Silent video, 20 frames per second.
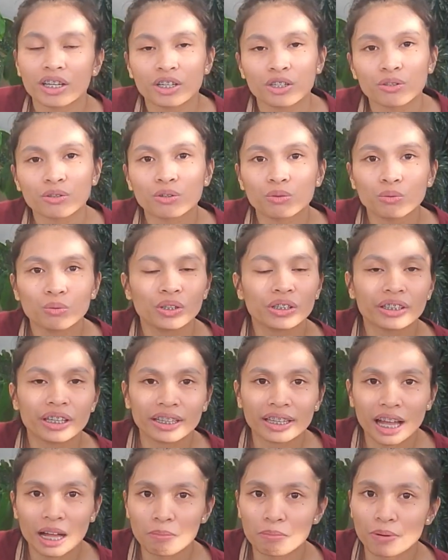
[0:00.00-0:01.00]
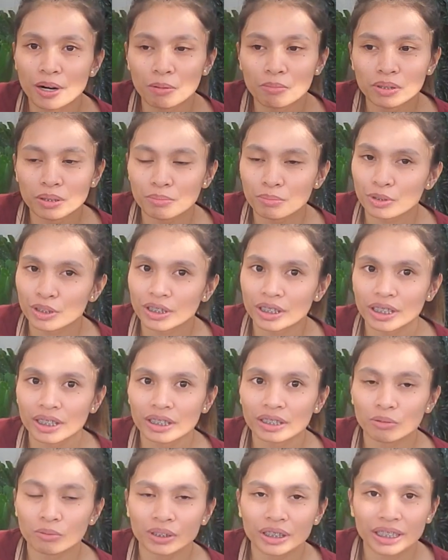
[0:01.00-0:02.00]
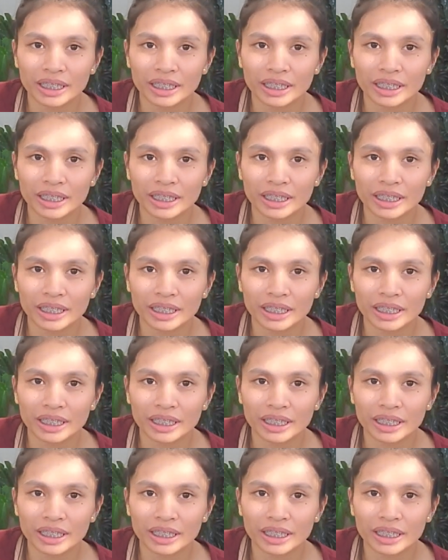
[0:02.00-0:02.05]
You will not have problem with it.